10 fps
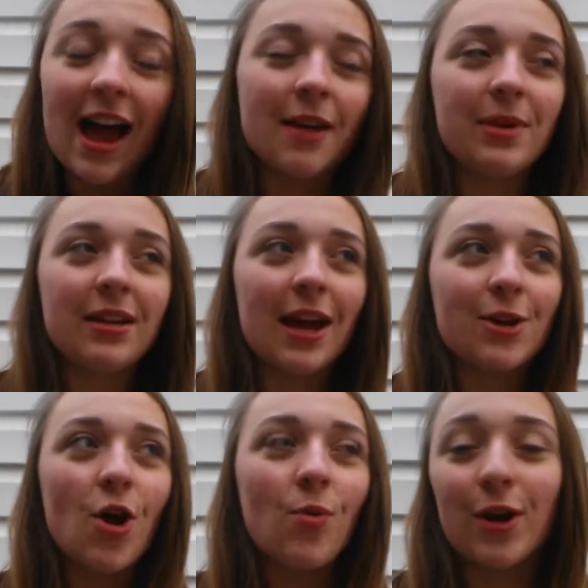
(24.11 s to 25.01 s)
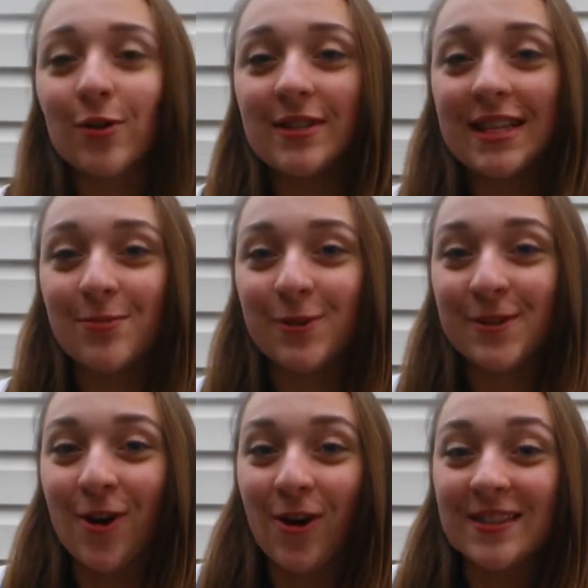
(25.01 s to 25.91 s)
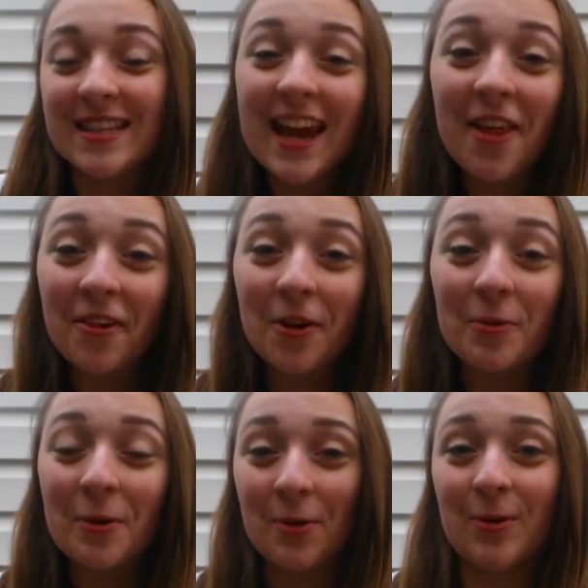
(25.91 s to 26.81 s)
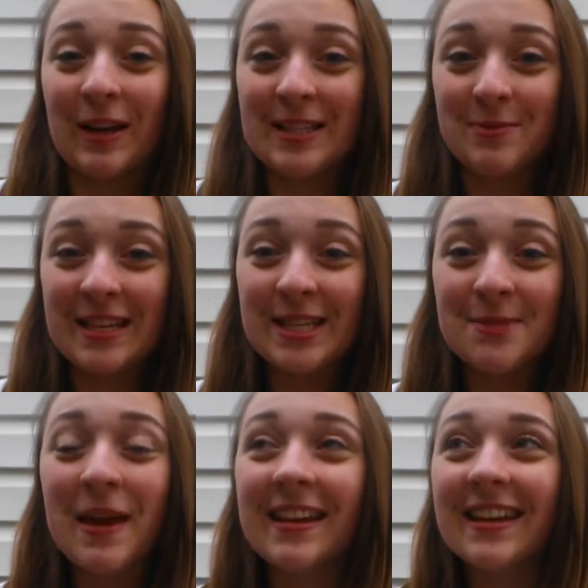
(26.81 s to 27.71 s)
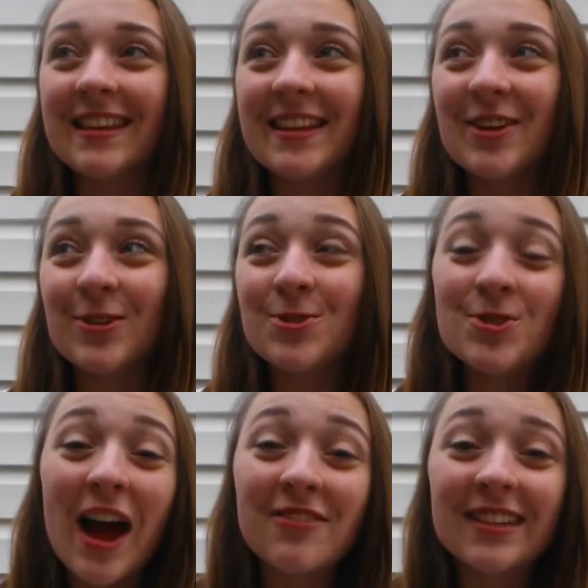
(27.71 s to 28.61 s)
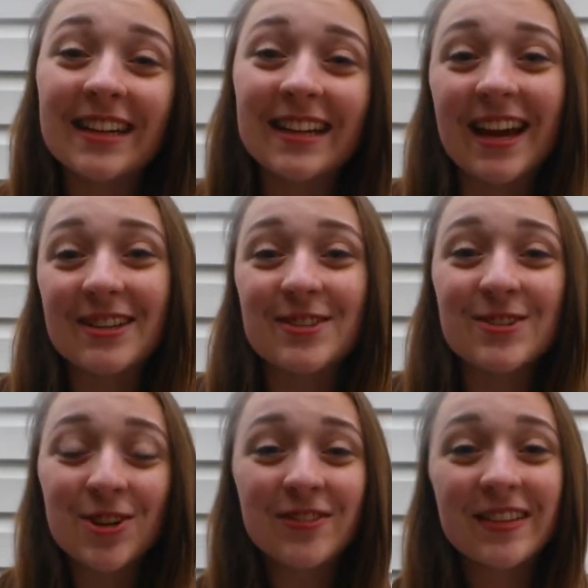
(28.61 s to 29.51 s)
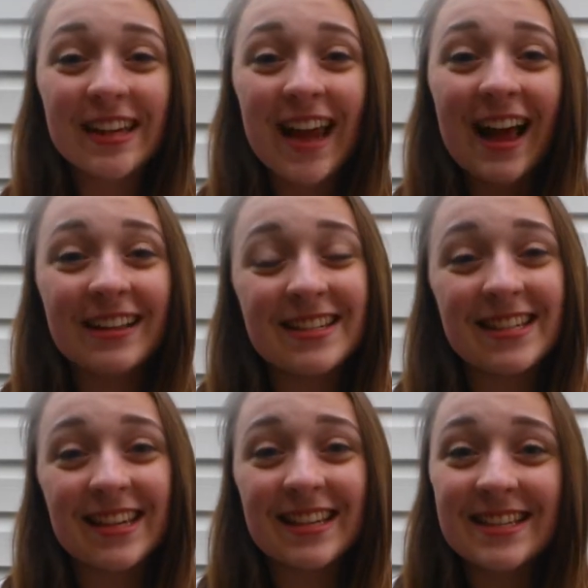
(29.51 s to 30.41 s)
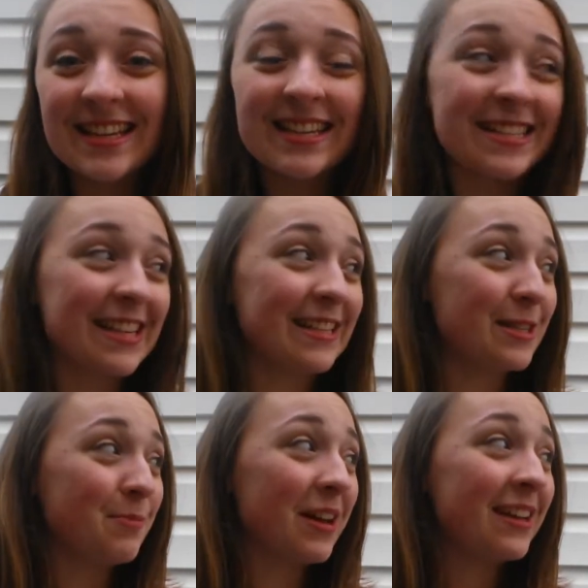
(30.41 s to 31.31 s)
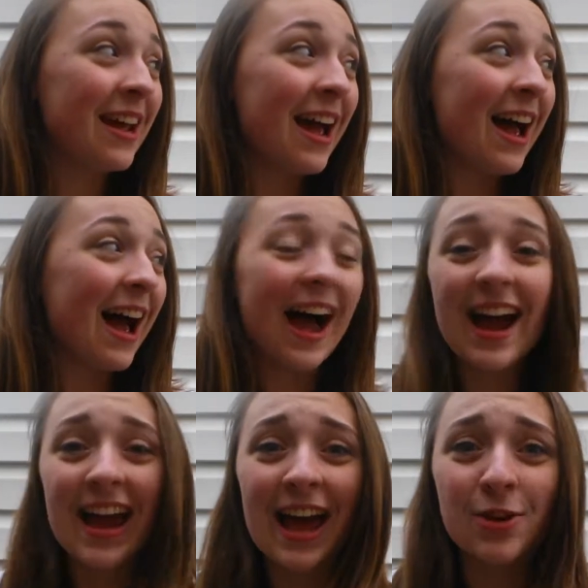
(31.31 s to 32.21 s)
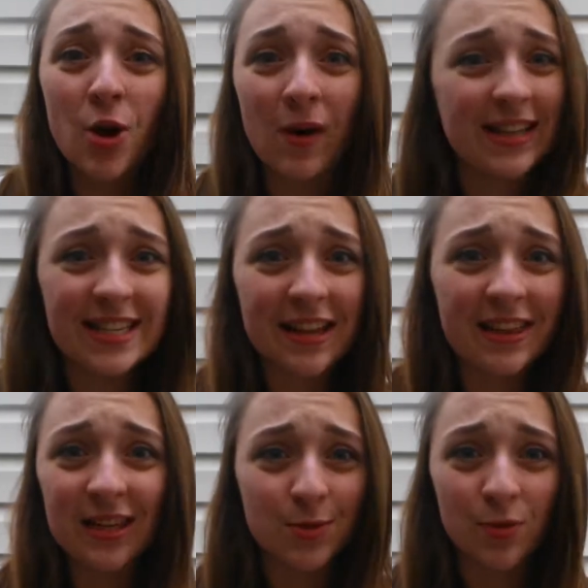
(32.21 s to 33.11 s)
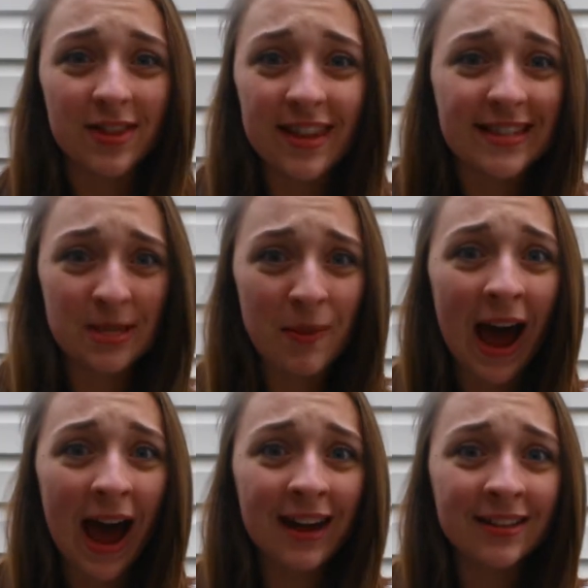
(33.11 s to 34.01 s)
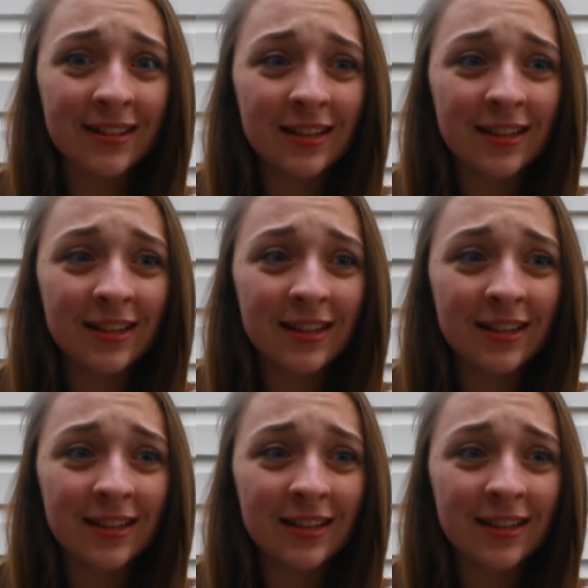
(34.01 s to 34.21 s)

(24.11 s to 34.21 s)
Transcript: I mean, I know when our team was called together, we were going to be spending the year traveling and serving the galaxy and its citizens, but I had no idea things were this bad.